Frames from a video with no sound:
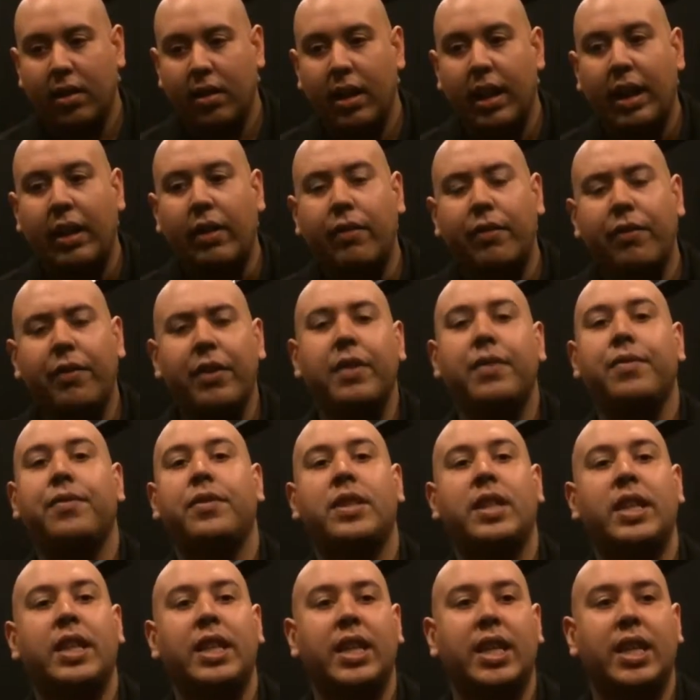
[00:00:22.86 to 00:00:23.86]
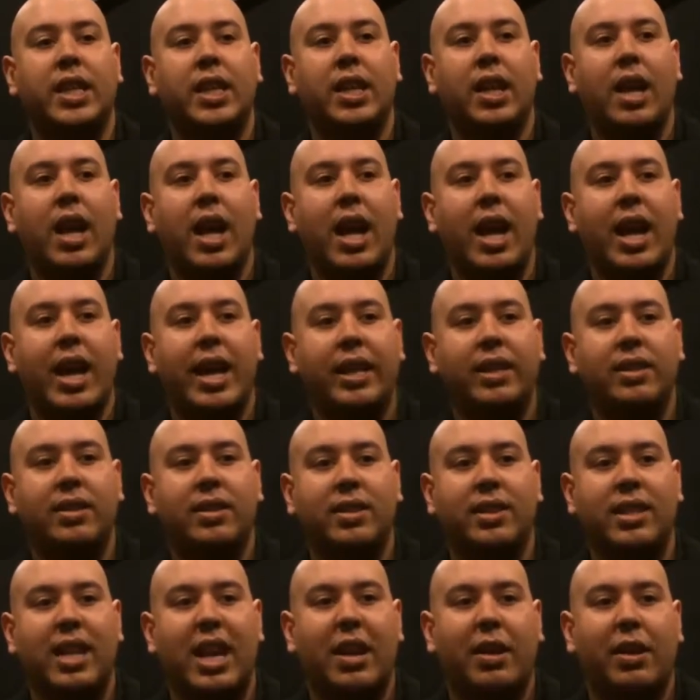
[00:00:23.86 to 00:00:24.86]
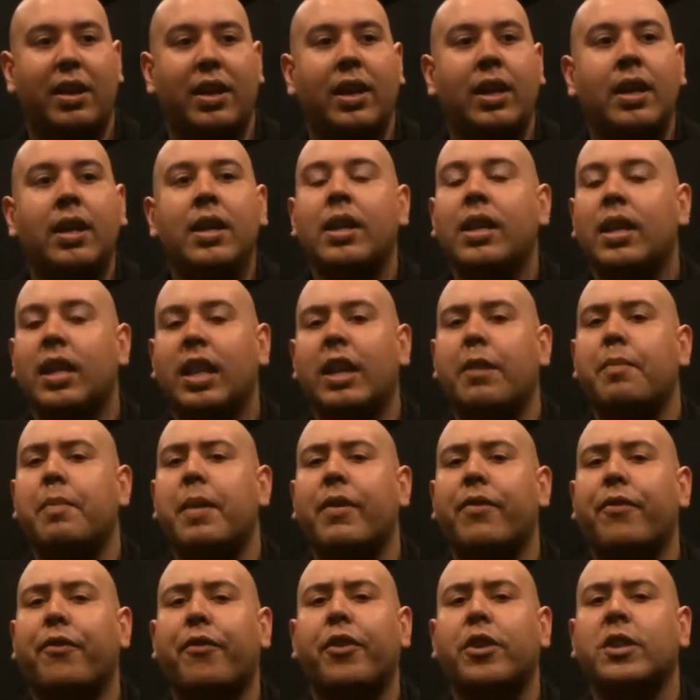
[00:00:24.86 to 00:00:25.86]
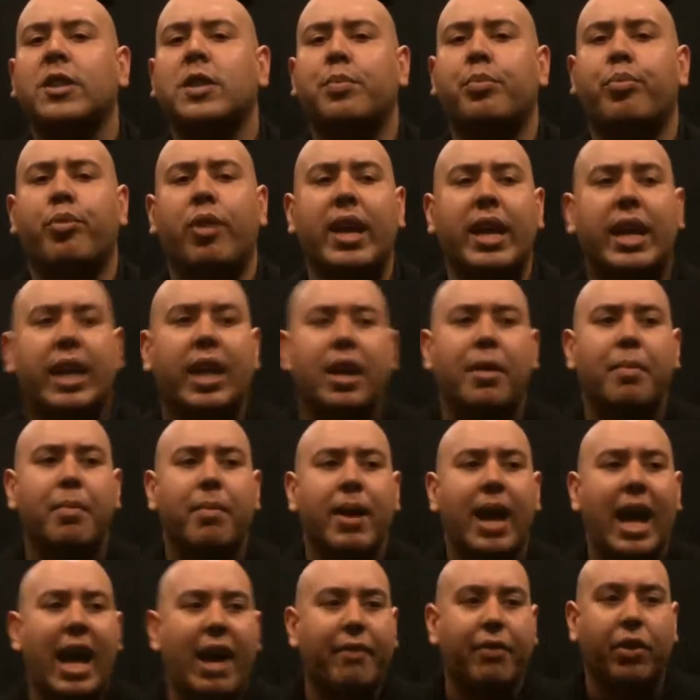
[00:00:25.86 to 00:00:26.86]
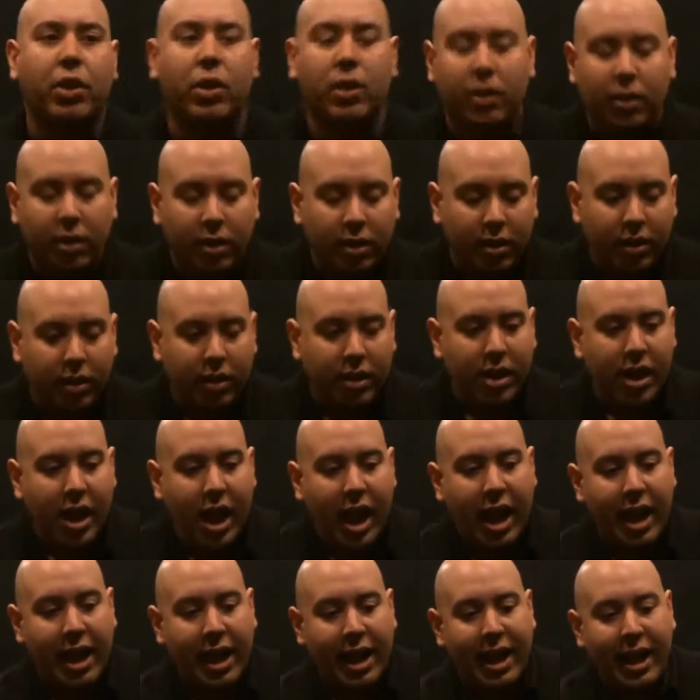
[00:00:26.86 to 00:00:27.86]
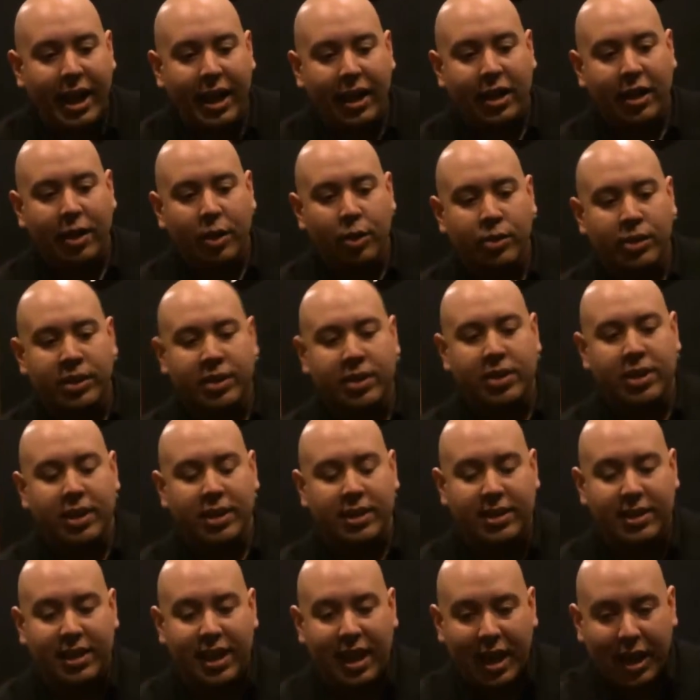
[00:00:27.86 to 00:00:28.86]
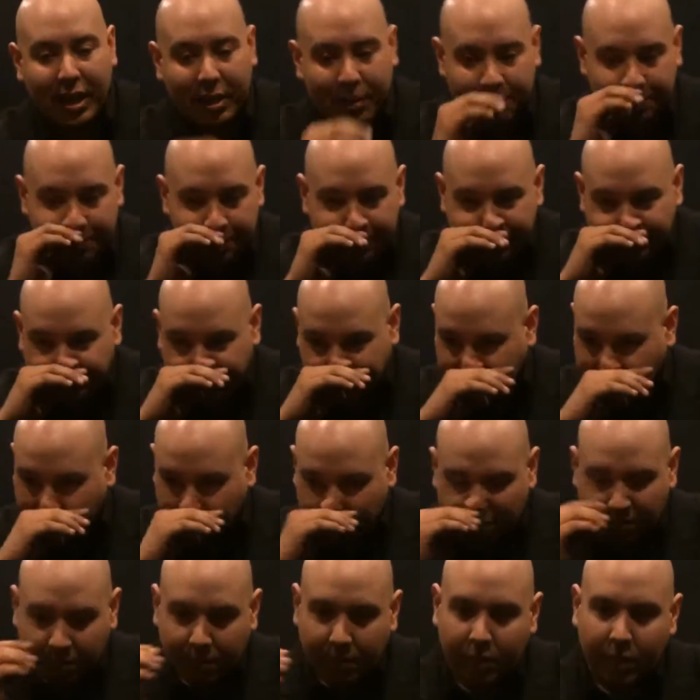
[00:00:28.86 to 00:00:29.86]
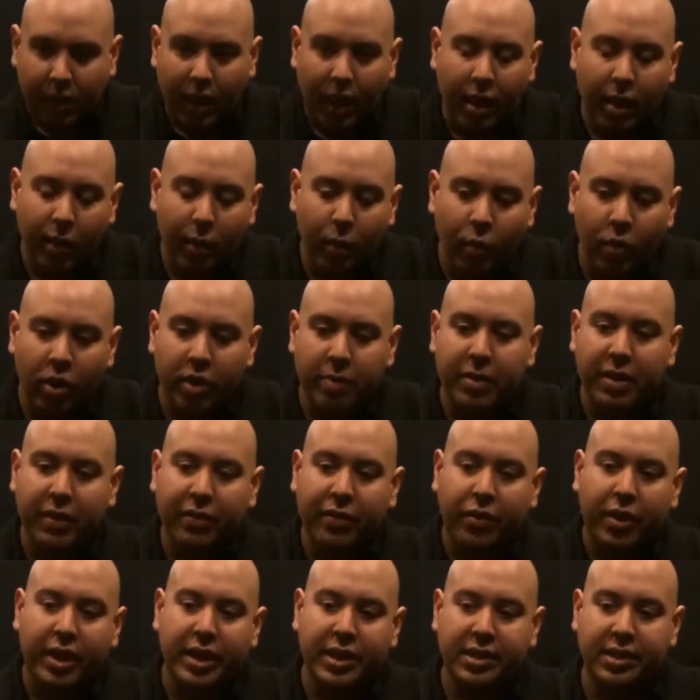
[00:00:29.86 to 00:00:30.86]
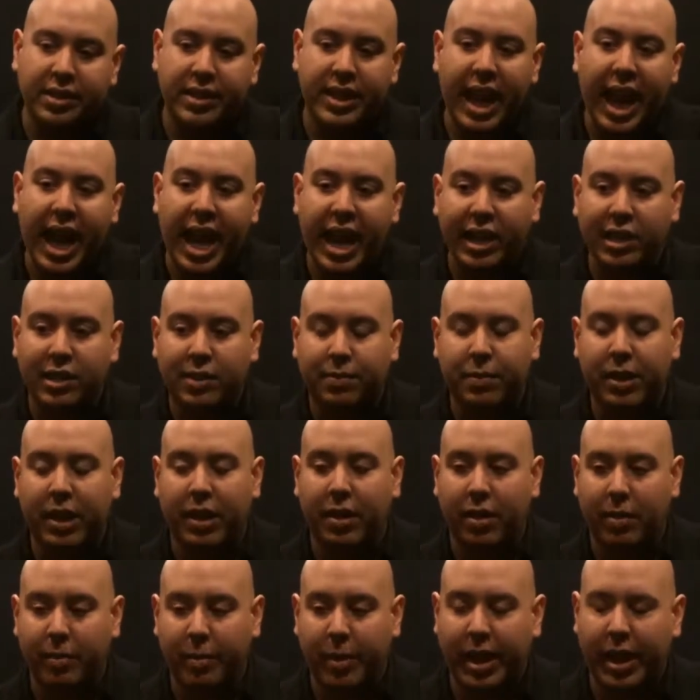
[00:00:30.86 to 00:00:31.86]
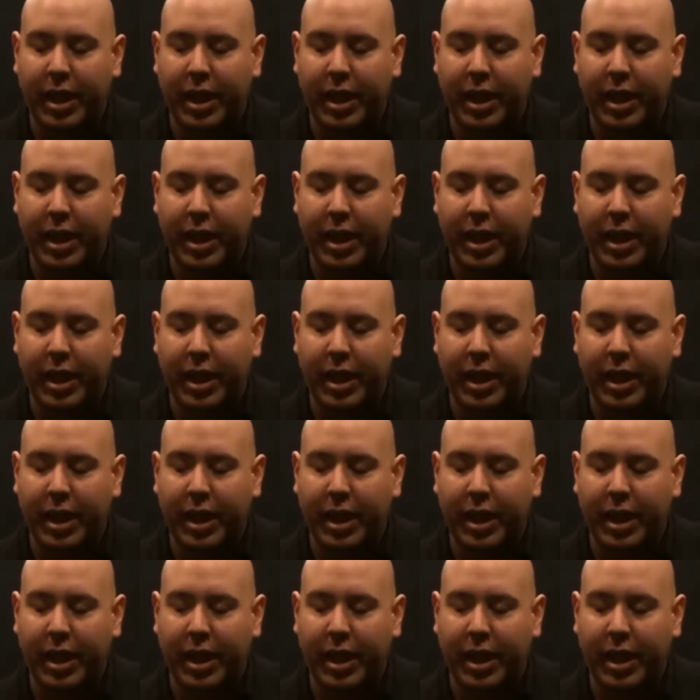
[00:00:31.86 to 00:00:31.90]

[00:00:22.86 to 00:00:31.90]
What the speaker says: like 15, I just had like my first breakup ever, and it was just one of my friend's dads, my